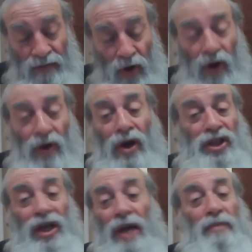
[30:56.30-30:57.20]
V'hoya
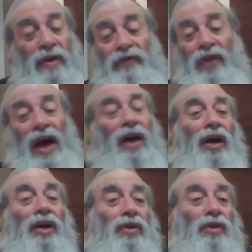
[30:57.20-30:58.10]
Hashem
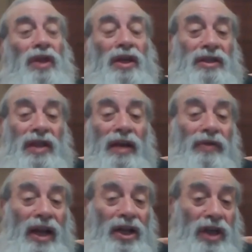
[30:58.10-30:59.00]
miftachai, to the extent
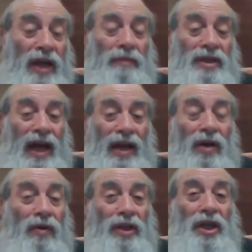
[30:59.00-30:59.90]
that Hashem is not
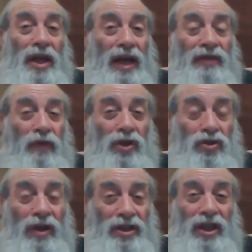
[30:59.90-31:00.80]
only, he has full
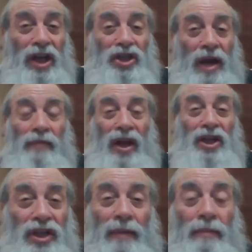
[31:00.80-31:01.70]
trust in Hashem,
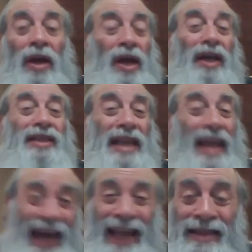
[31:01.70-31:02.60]
Hashem is the
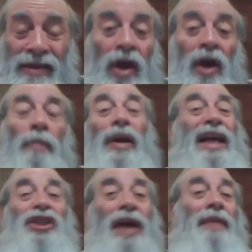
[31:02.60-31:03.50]
end, but
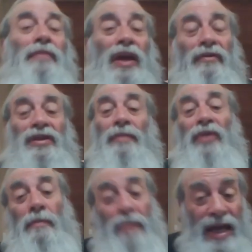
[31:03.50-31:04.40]
Hashem gives him
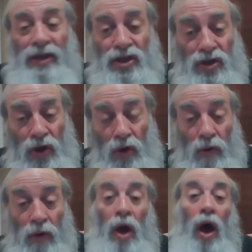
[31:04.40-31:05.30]
the means
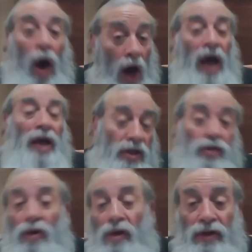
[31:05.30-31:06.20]
to. He's
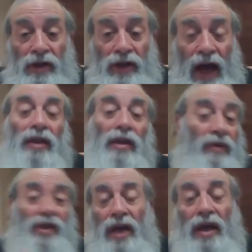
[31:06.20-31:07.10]
calling the doctor,
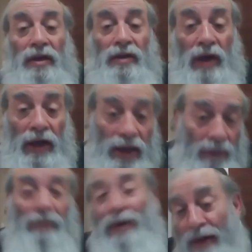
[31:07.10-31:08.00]
he's saying to him,
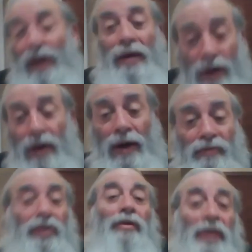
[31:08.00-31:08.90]
yeah,
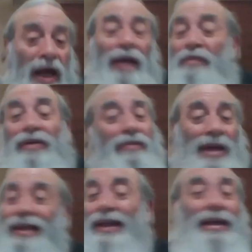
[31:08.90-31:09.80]
I'm doing that, but
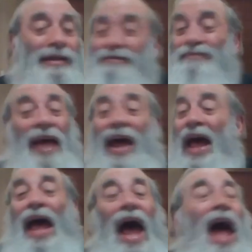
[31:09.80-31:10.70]
really,
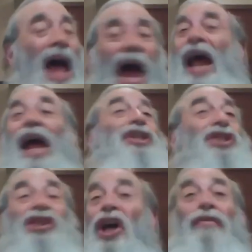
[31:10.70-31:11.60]

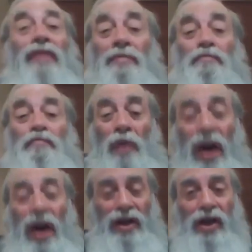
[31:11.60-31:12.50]
it's the
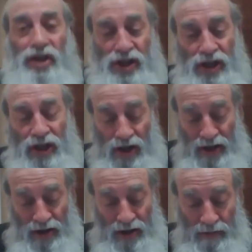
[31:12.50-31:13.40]
Ribono Shel
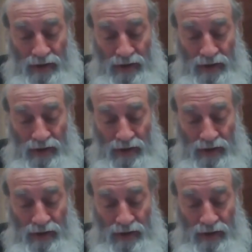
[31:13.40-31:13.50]
Olam.